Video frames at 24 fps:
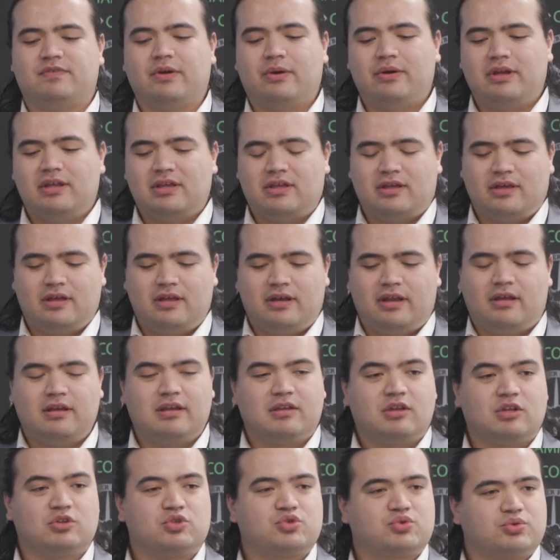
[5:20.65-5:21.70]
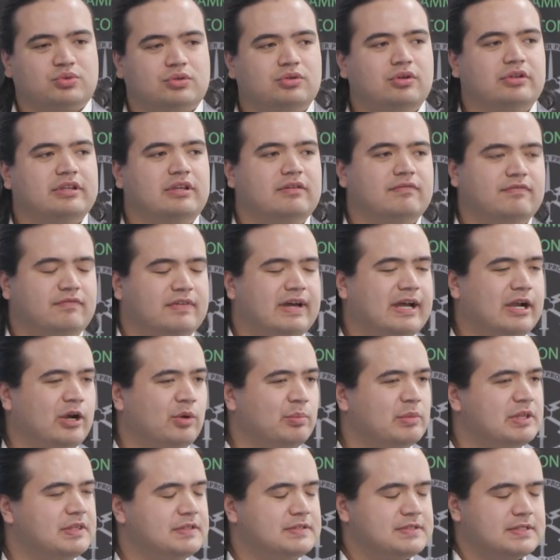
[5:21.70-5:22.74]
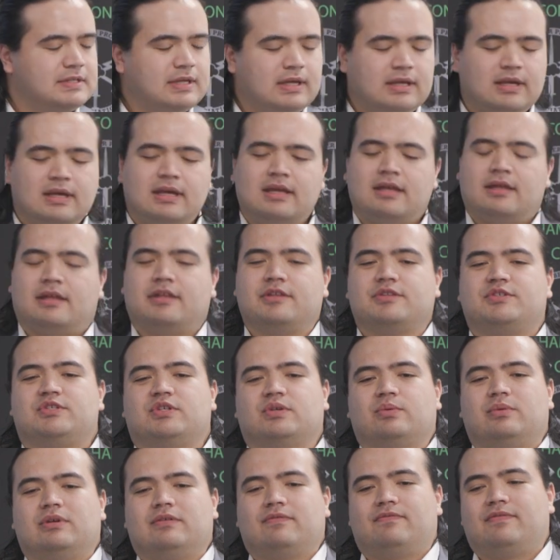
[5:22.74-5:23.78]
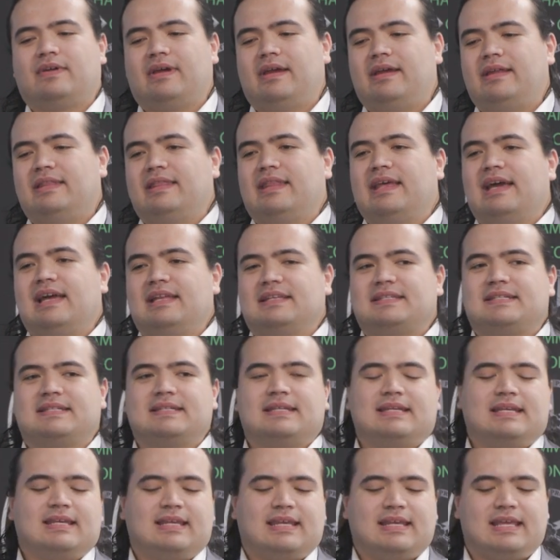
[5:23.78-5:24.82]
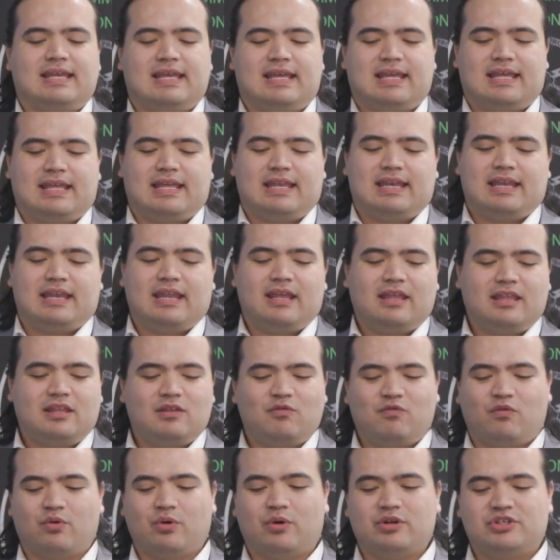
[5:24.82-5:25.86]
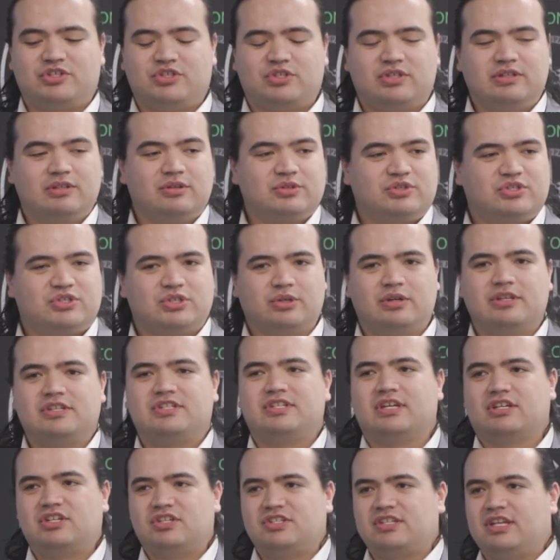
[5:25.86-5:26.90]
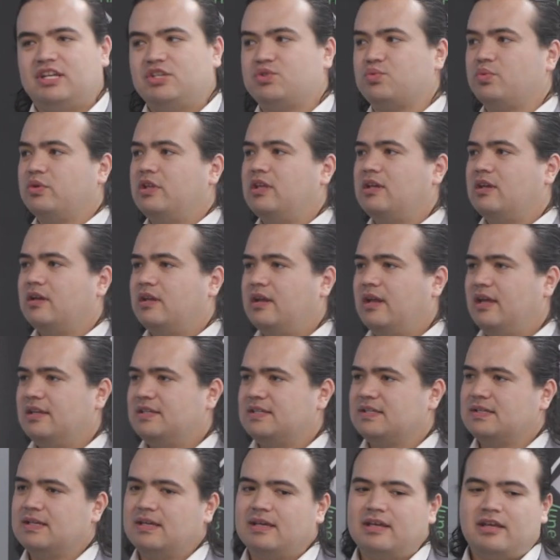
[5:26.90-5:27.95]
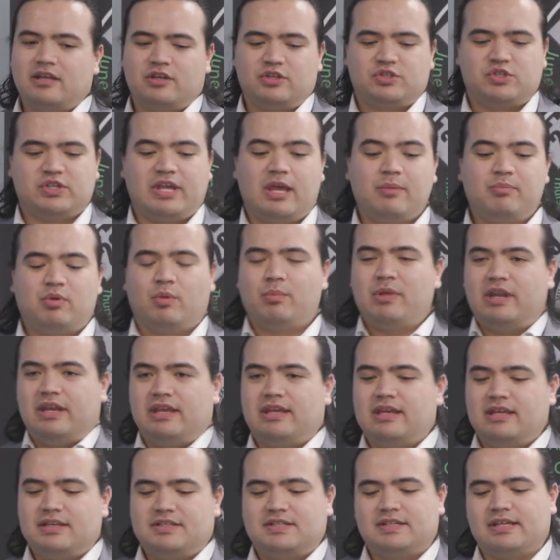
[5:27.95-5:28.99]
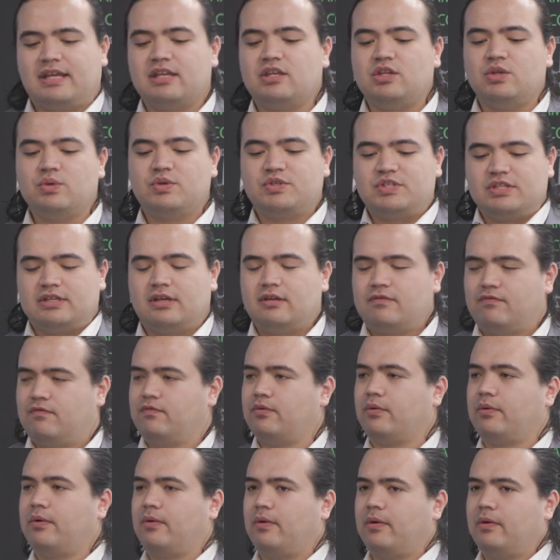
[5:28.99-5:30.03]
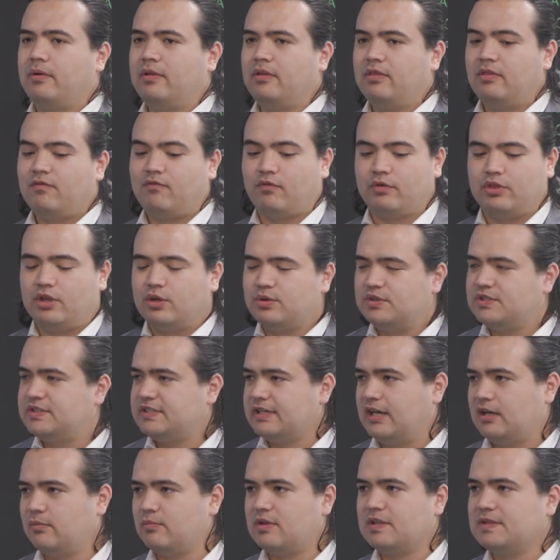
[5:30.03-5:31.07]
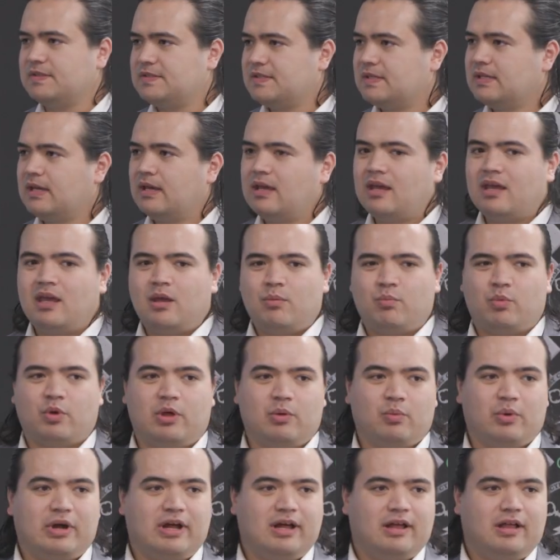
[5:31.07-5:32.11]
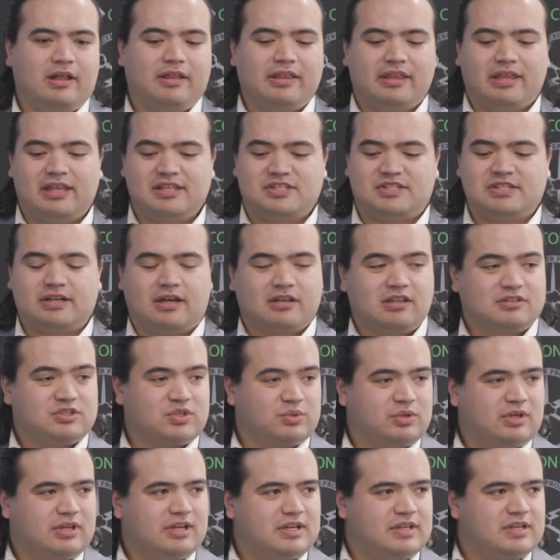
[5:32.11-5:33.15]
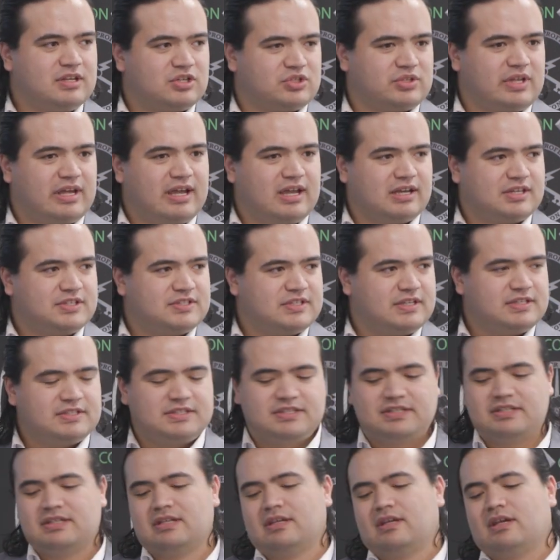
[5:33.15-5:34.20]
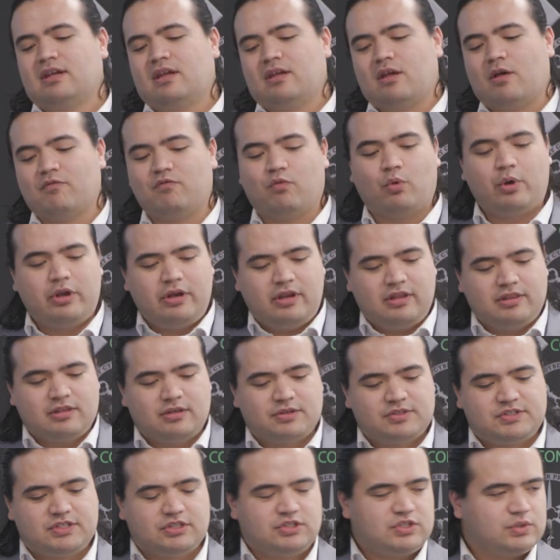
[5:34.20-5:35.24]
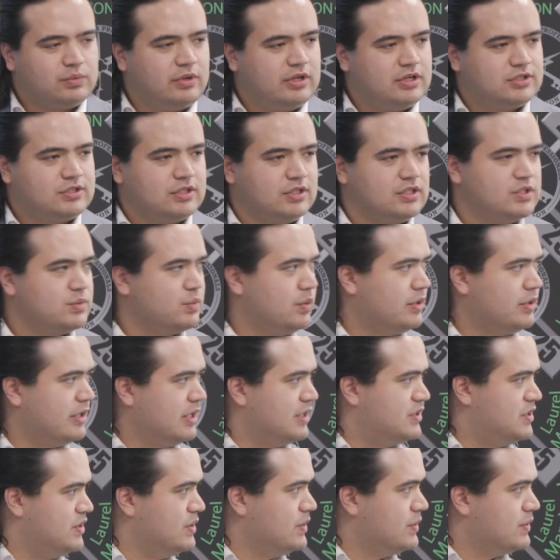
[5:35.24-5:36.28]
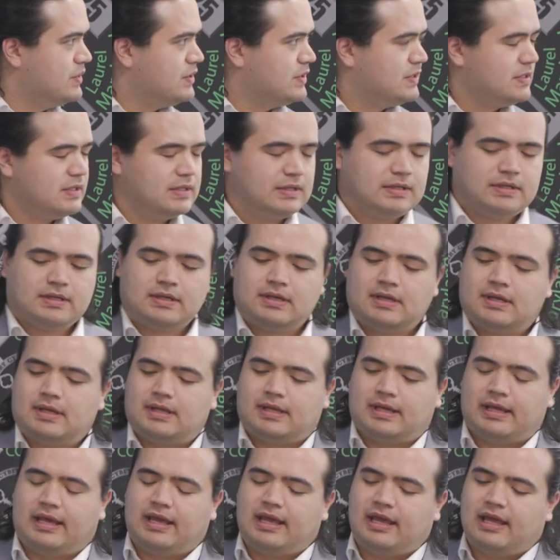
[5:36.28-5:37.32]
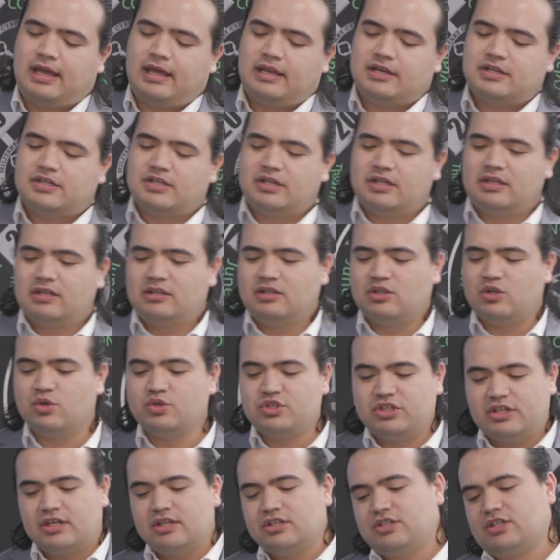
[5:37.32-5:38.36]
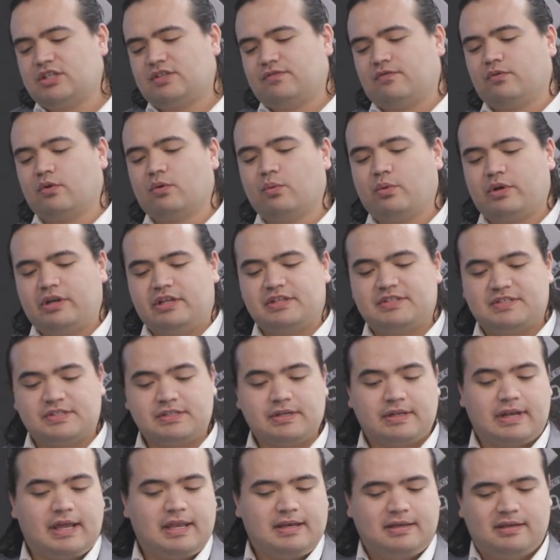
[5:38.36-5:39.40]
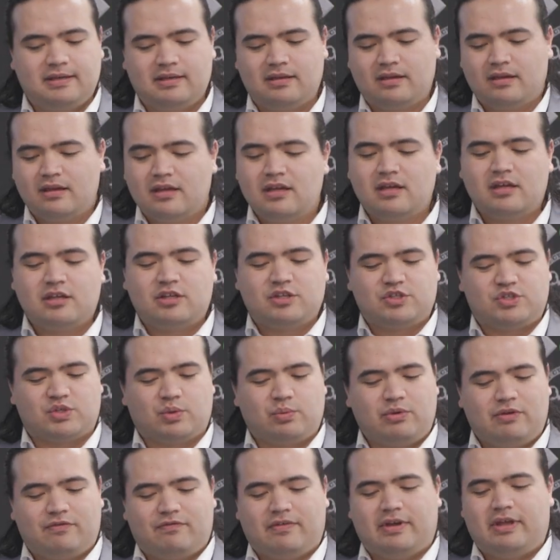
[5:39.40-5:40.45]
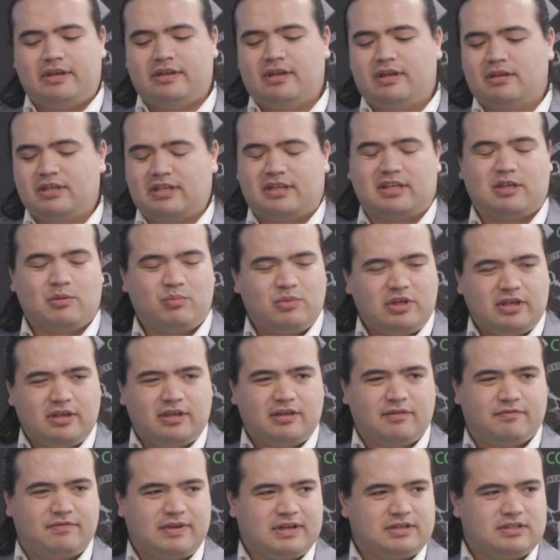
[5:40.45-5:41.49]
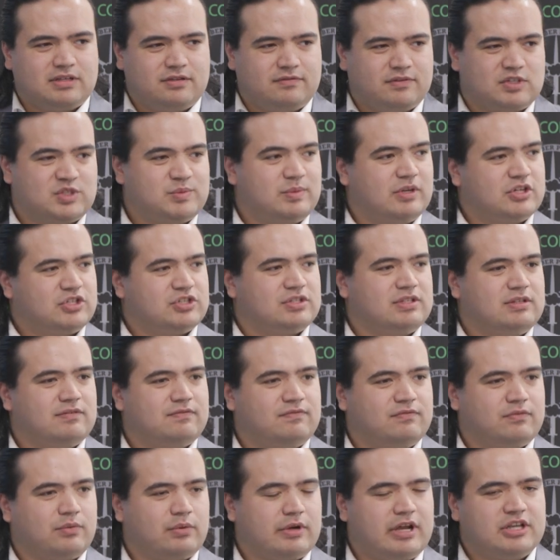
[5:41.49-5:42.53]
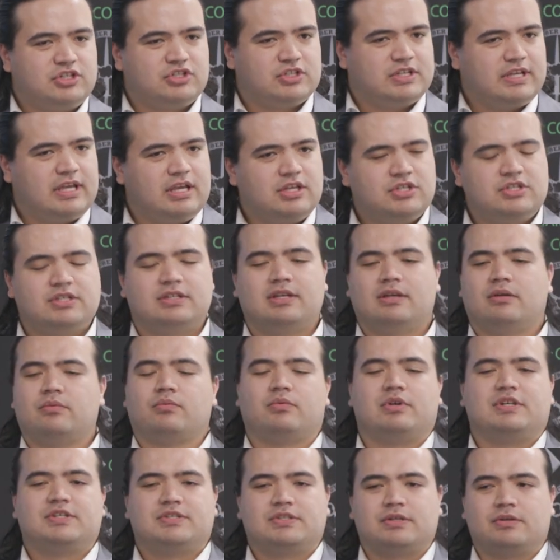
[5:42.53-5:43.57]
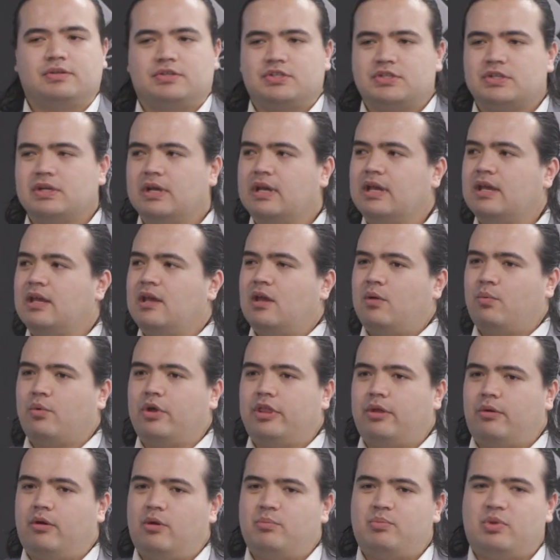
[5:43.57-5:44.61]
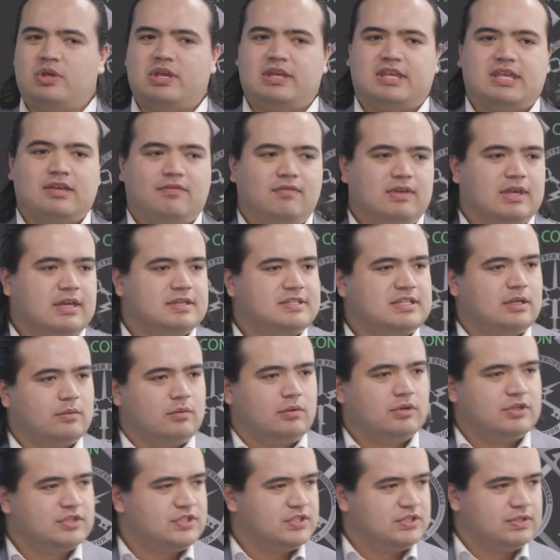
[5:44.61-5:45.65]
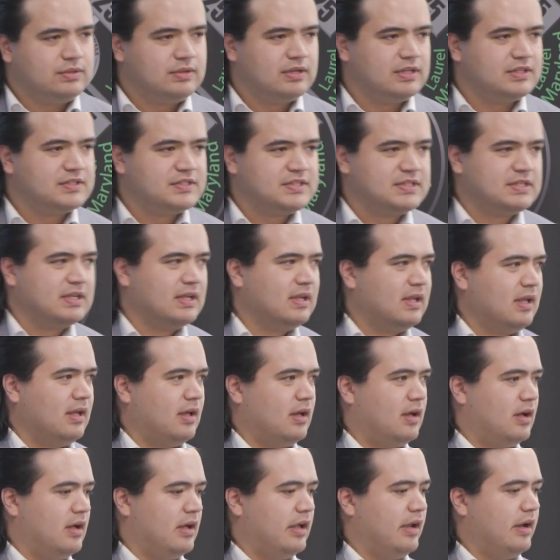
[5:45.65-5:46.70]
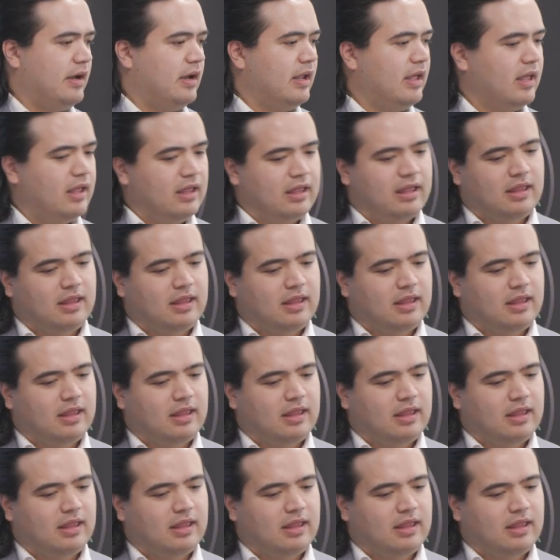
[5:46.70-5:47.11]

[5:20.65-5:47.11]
very good in controlled environments. And so we find that for those certain sections that it's really good at, implementing it and using it for those segments. But while it's not so good at initial access, avoiding those situations where that's used and using it just for what it's good at. So we find it can be effective, especially for education and research, whether it be giving a demo to students on